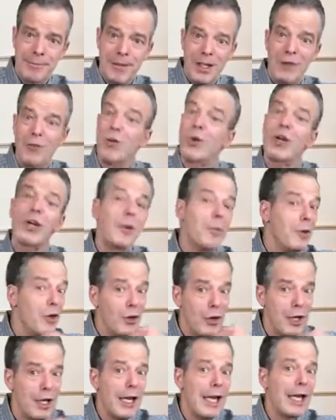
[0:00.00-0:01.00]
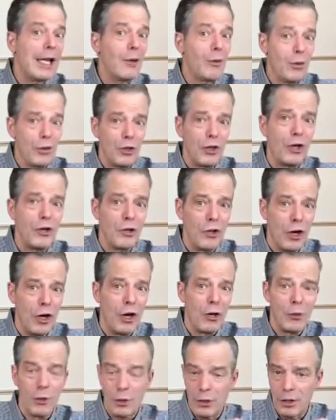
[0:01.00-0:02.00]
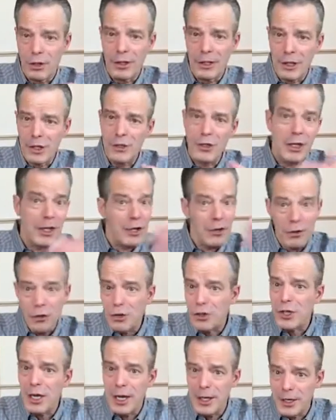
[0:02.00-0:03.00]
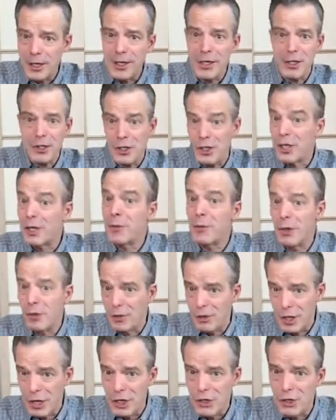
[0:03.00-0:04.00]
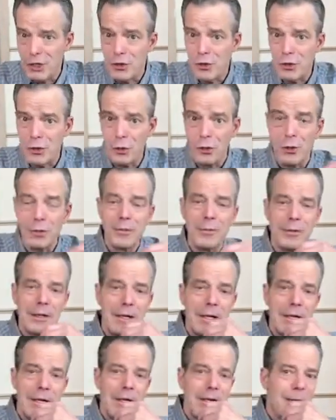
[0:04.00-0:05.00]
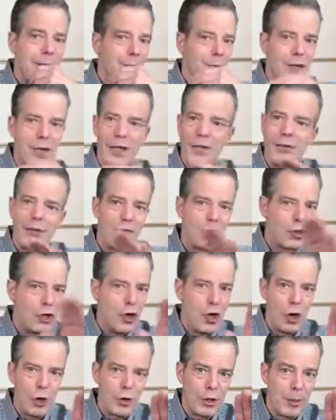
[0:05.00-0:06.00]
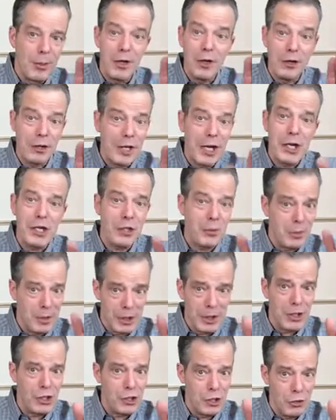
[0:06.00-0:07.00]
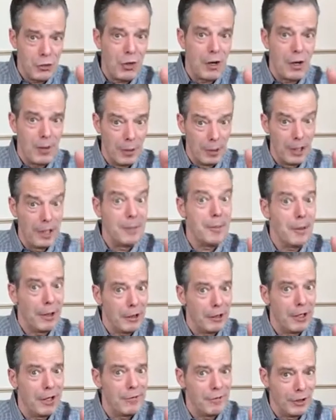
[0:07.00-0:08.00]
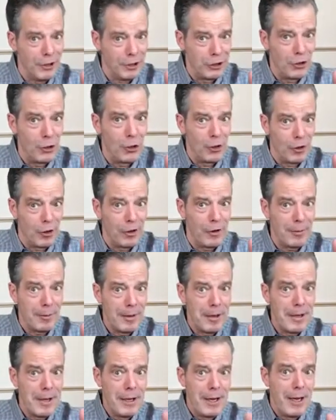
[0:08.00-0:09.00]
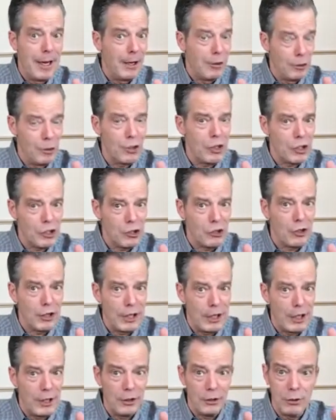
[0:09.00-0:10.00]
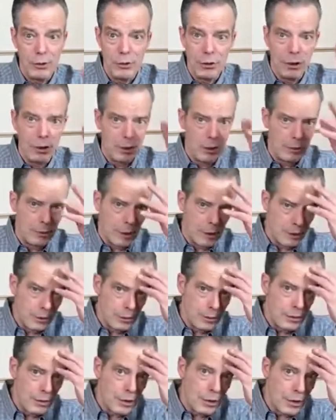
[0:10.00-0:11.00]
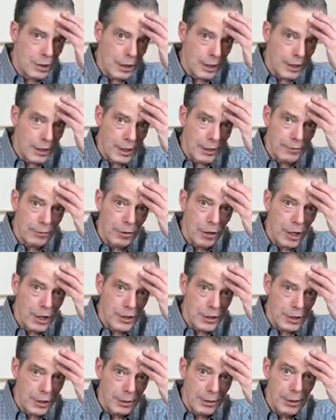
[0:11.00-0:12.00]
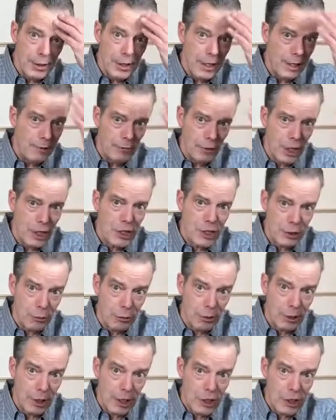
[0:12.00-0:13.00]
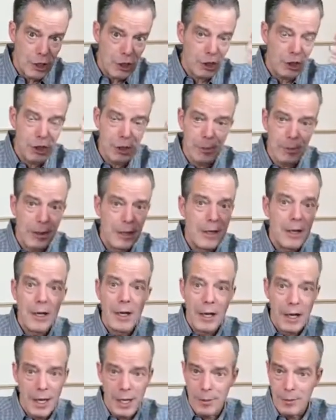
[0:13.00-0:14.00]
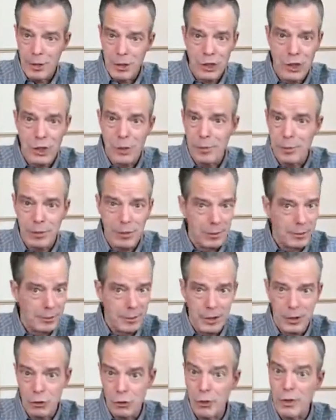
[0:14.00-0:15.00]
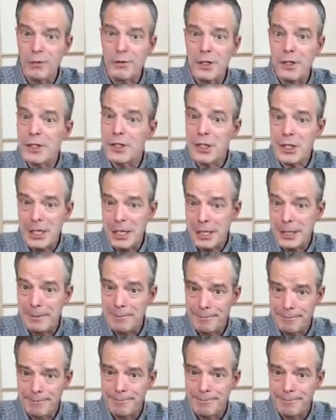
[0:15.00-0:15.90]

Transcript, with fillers: If we're communicating with our dog with the leash, they understand it is a communication tool. But if there's no communication because you're an Olympic level ignorer, and Lucy's looking at you going, oh my goodness sake, I've lost it. I've lost the relationship. I am a ship adrift at sea.